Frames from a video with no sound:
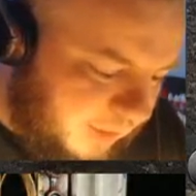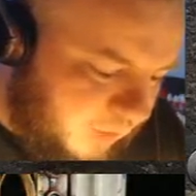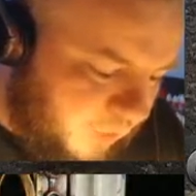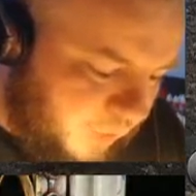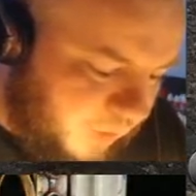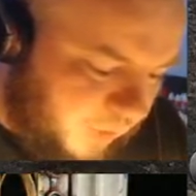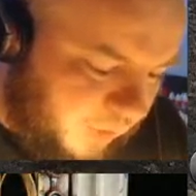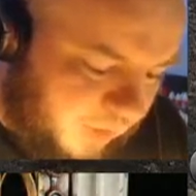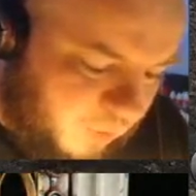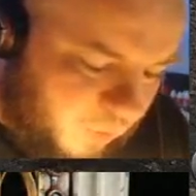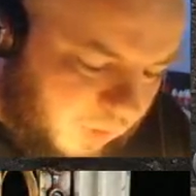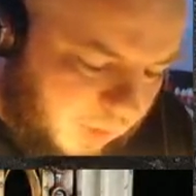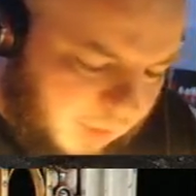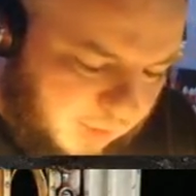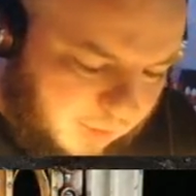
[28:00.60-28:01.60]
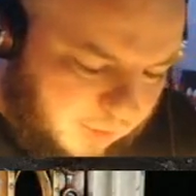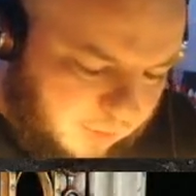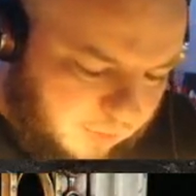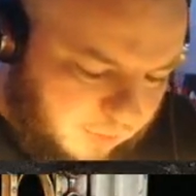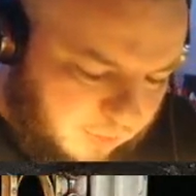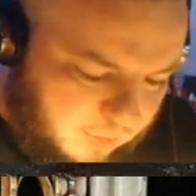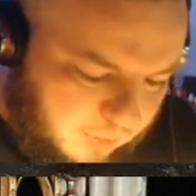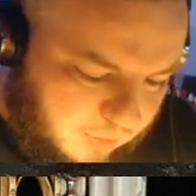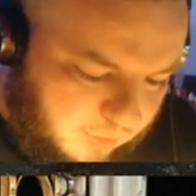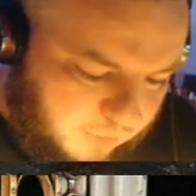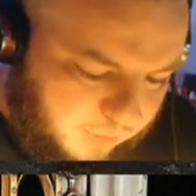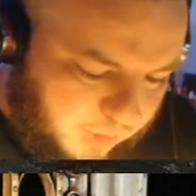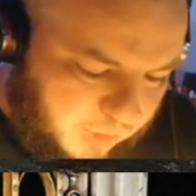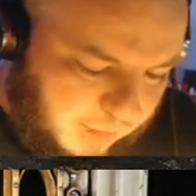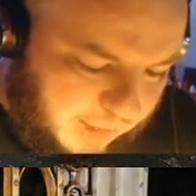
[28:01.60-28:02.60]
is also going to work
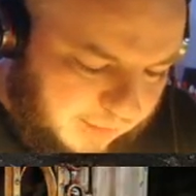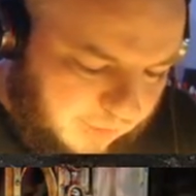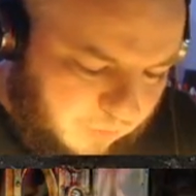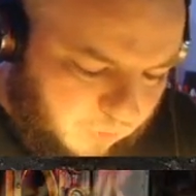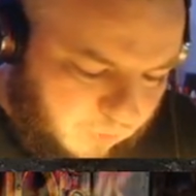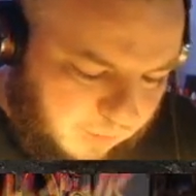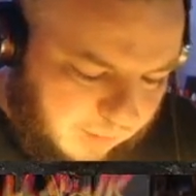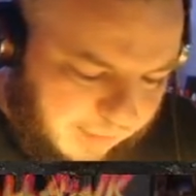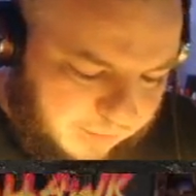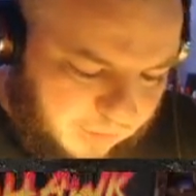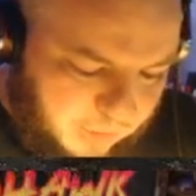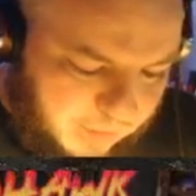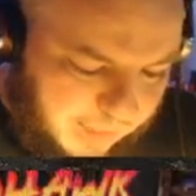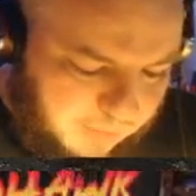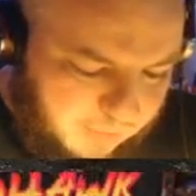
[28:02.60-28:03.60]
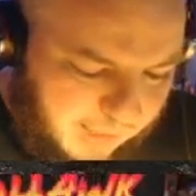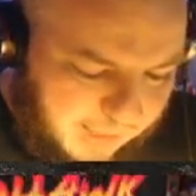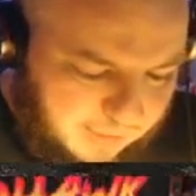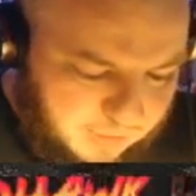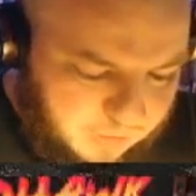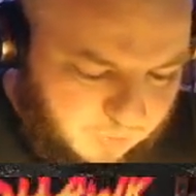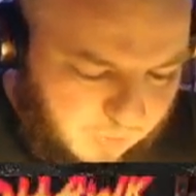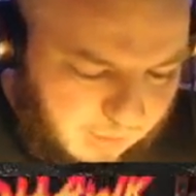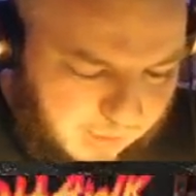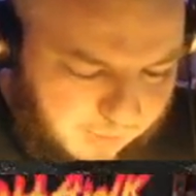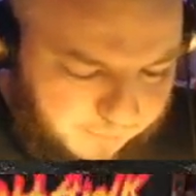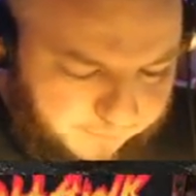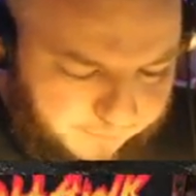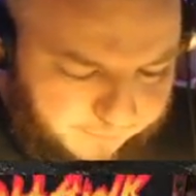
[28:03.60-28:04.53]
for shading all of that chainmail as well.